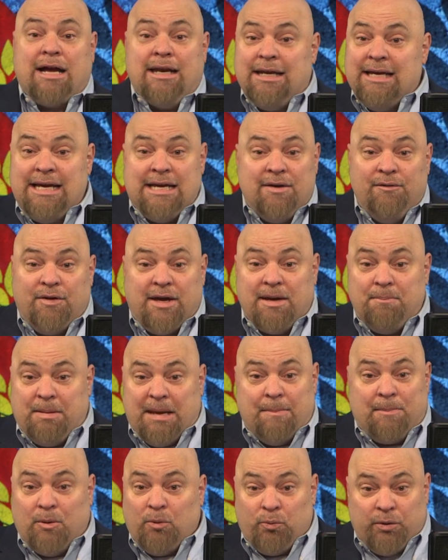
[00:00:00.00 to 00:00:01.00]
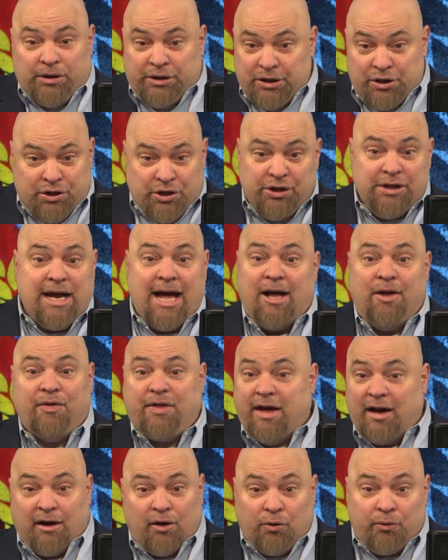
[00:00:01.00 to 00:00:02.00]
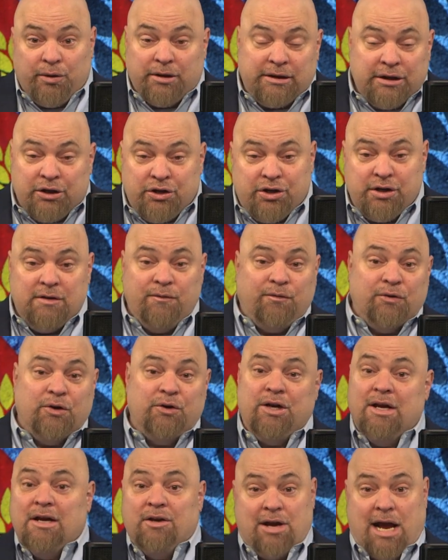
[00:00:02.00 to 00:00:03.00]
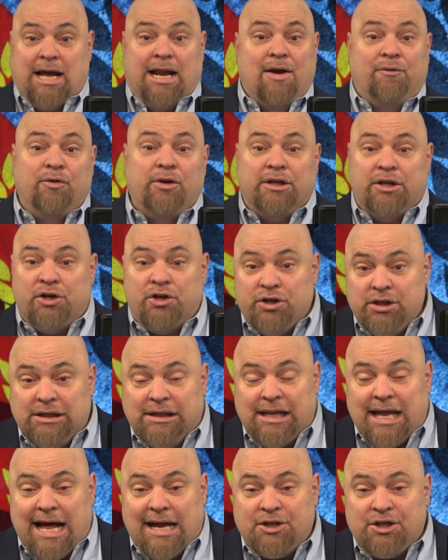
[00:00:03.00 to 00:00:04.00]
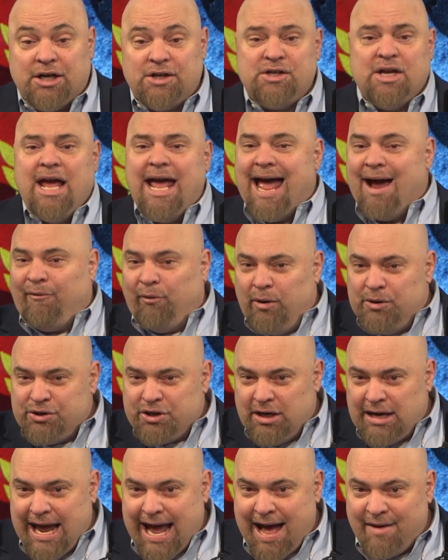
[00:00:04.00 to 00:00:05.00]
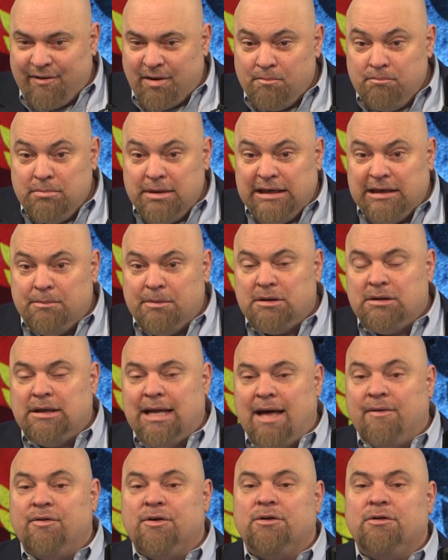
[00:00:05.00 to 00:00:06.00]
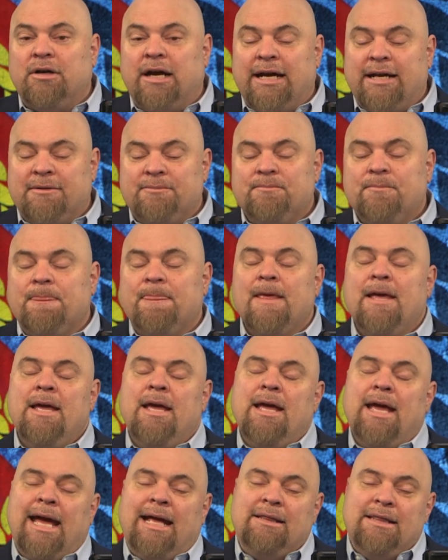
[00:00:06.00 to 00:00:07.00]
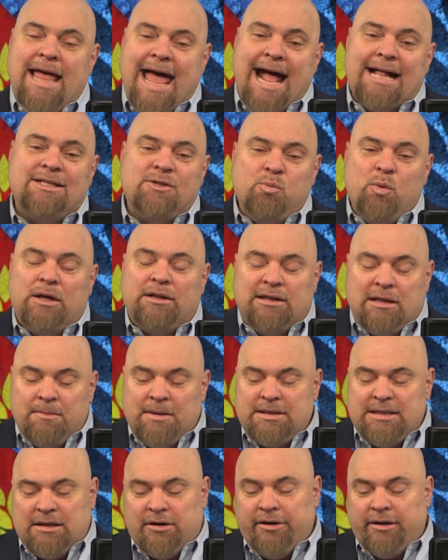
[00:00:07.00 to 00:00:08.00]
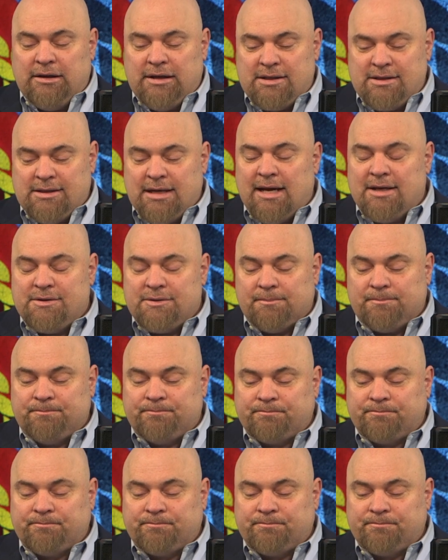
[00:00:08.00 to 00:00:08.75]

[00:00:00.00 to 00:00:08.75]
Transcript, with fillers: going to give people really good health care or really good food. They're not going to have really good lodgings. Everyone's going to have a minimal level, right? And that's what the materialist does.